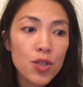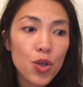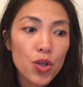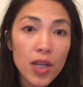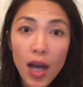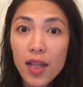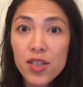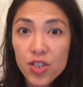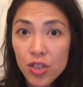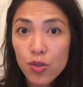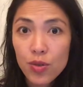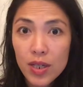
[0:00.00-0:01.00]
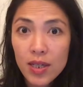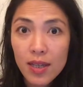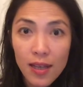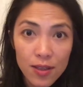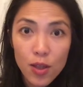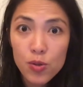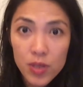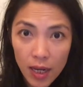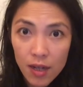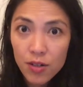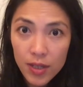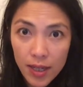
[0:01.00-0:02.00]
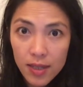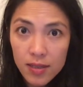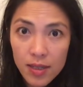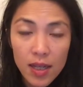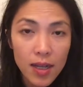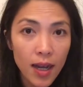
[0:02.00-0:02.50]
your college degree in those areas.